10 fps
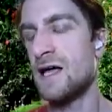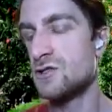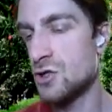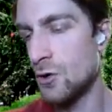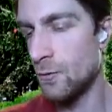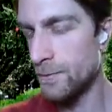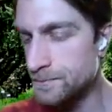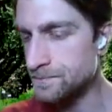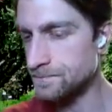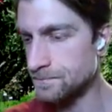And so
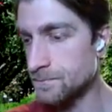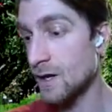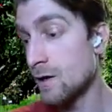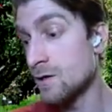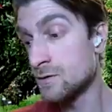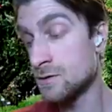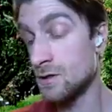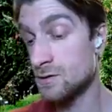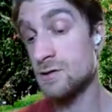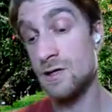
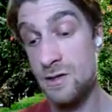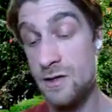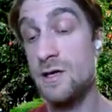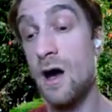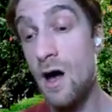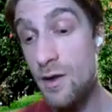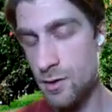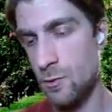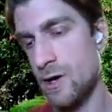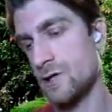to touch on the
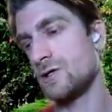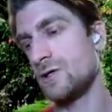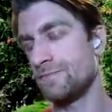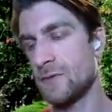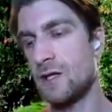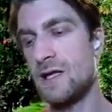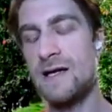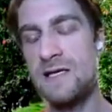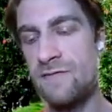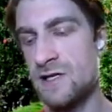other question,
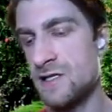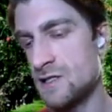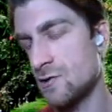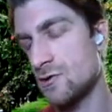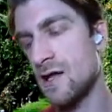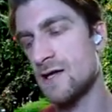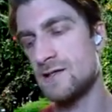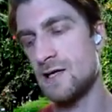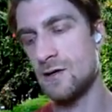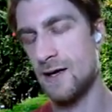the idea of the
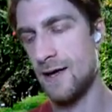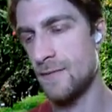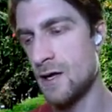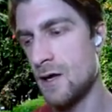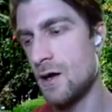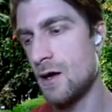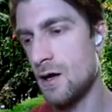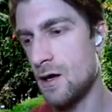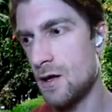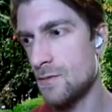decentralized internet,
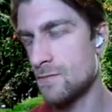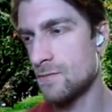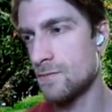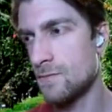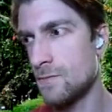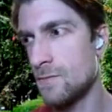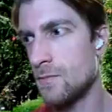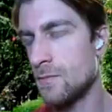you